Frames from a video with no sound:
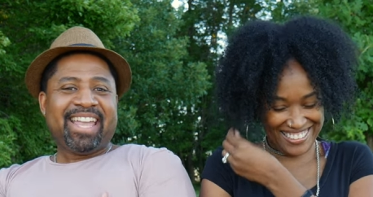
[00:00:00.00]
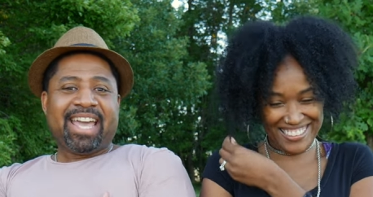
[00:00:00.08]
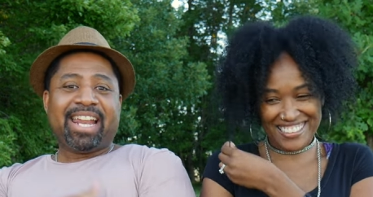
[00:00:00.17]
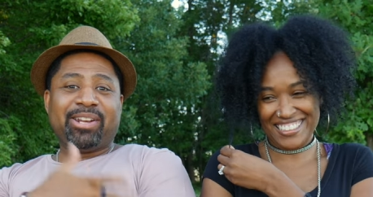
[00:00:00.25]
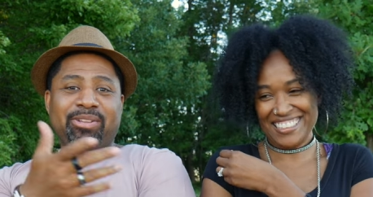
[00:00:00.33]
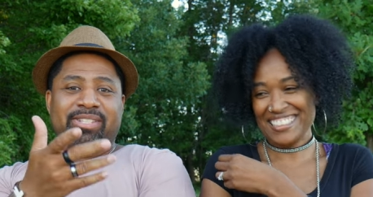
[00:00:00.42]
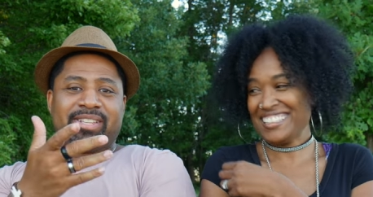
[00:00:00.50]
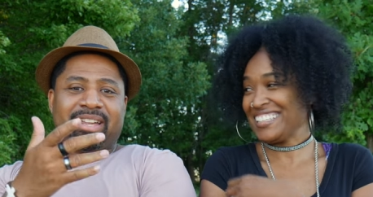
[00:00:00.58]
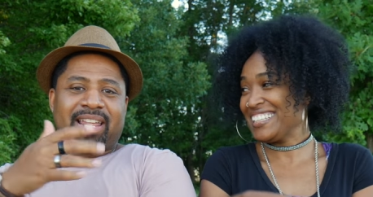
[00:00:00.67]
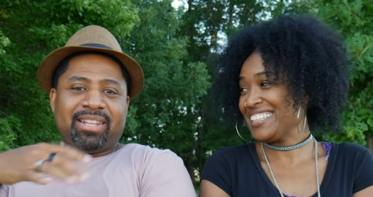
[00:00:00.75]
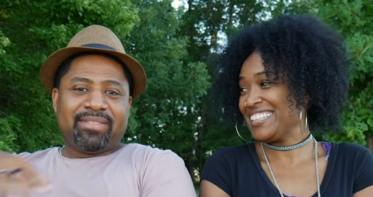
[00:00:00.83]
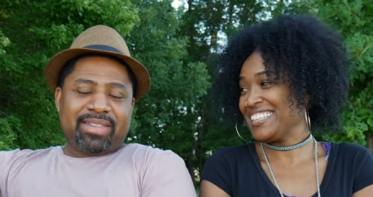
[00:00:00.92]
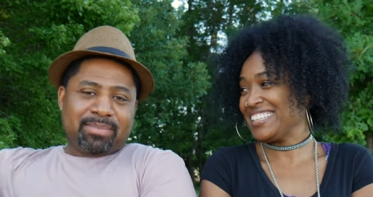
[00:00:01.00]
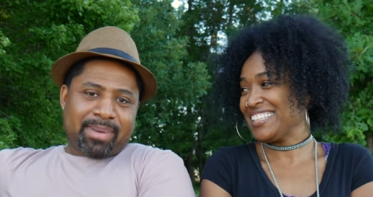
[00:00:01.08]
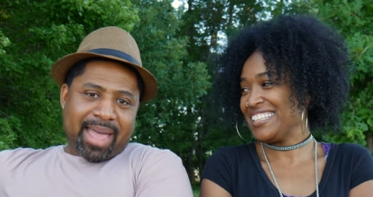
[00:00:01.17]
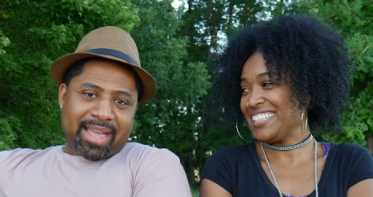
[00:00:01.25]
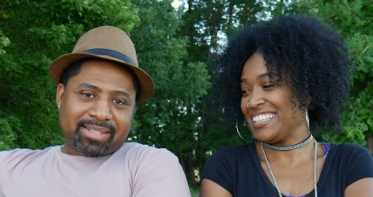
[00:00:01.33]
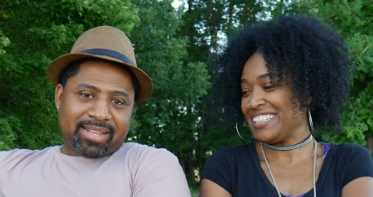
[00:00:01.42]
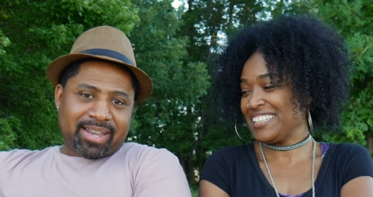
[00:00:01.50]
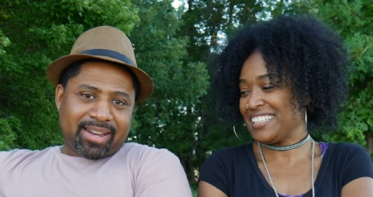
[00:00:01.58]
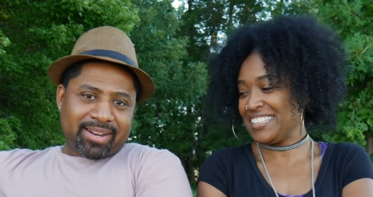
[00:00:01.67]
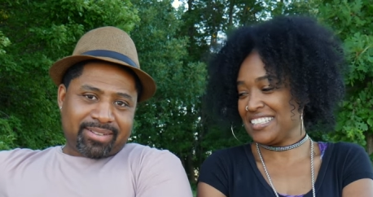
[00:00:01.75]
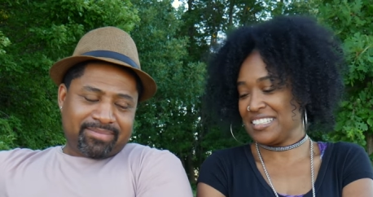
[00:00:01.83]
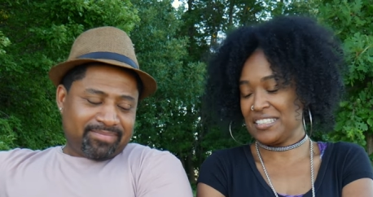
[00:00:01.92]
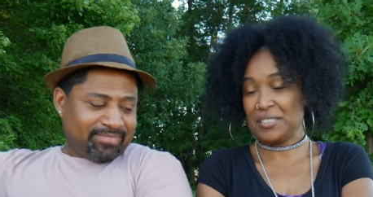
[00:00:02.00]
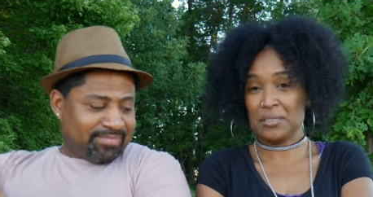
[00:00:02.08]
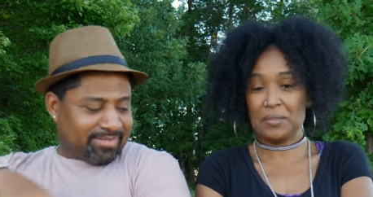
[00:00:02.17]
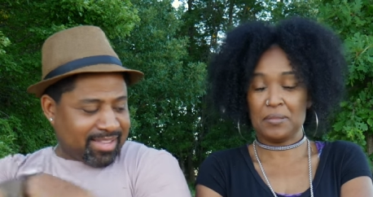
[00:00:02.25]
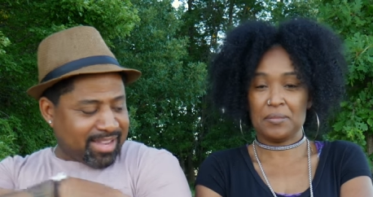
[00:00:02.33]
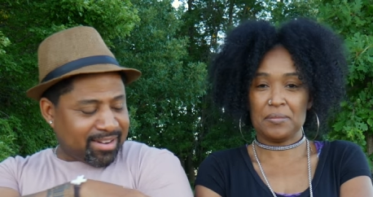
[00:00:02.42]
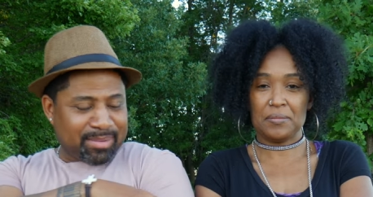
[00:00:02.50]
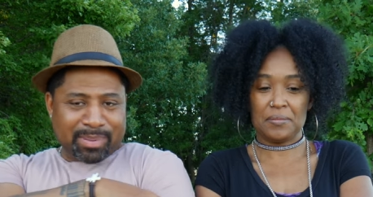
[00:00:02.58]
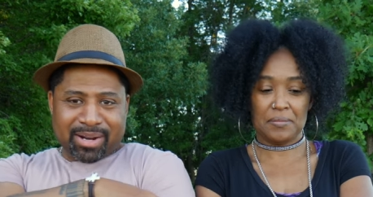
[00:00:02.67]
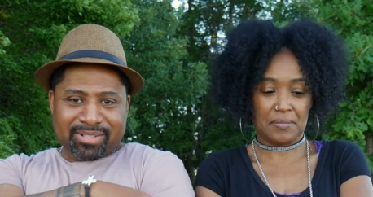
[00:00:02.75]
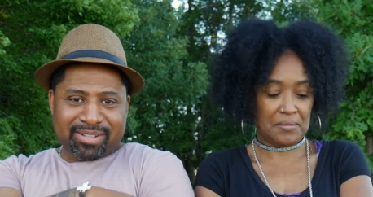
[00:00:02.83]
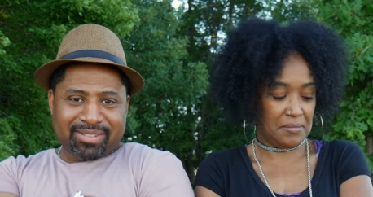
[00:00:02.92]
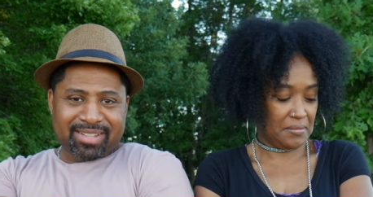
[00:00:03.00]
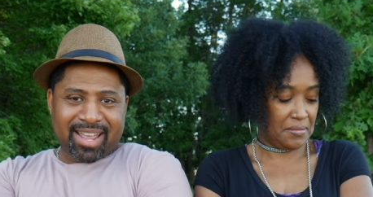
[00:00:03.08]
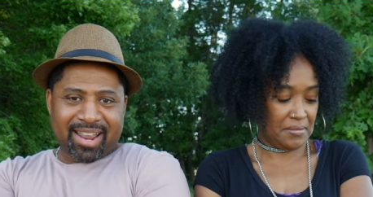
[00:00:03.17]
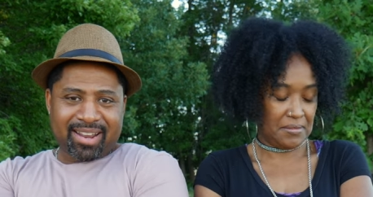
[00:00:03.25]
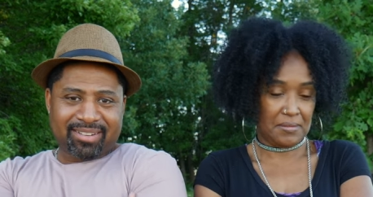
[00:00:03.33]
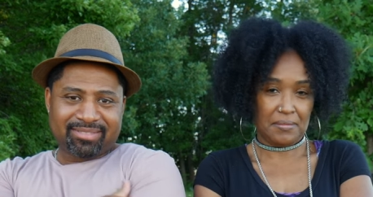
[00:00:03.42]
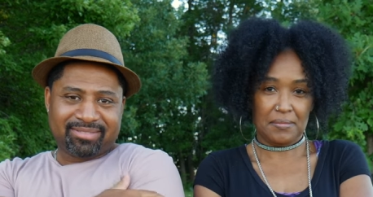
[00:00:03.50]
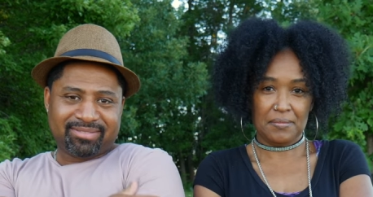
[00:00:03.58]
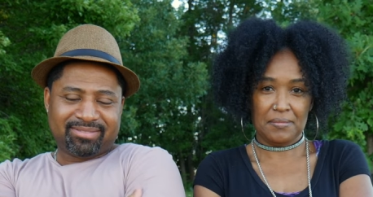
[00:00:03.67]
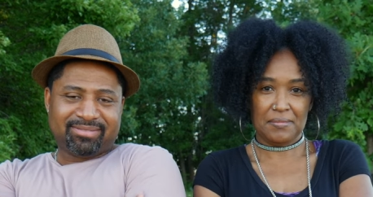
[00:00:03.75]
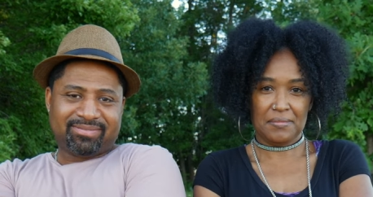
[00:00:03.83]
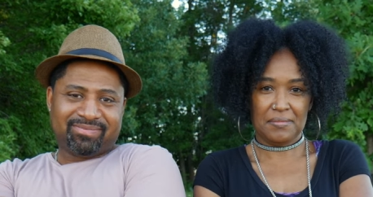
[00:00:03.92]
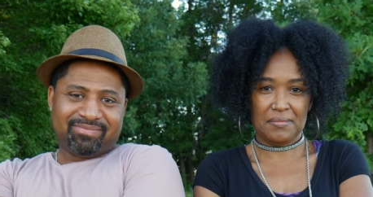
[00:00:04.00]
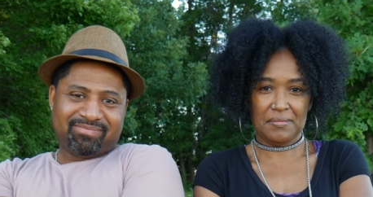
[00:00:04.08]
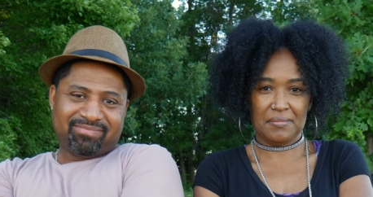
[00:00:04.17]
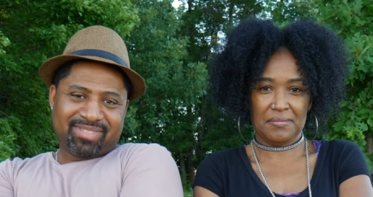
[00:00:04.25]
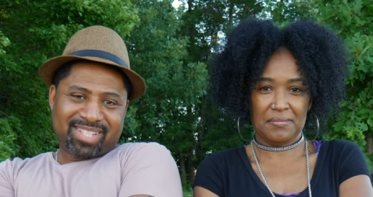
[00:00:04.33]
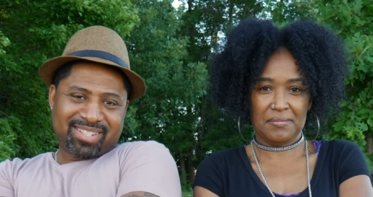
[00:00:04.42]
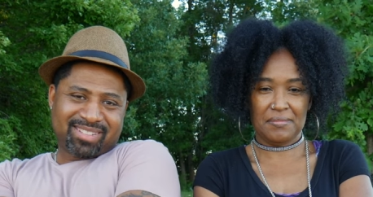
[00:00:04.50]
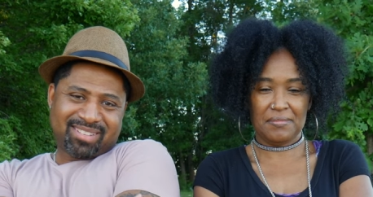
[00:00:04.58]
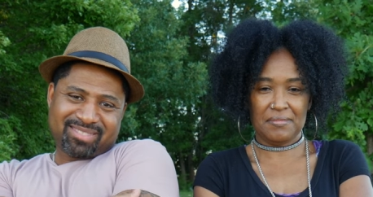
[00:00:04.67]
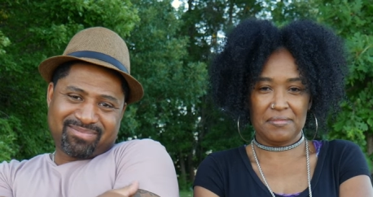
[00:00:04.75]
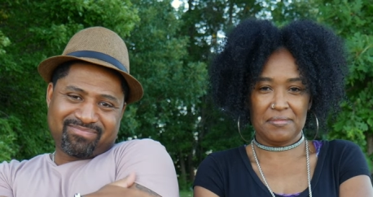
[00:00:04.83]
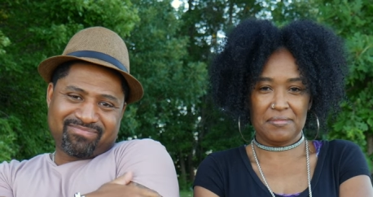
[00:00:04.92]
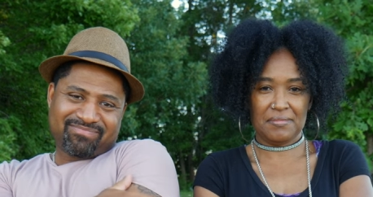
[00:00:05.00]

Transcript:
Speaker 1: and I know you see all our lovely bags here, and her purse over there. It's just awesome.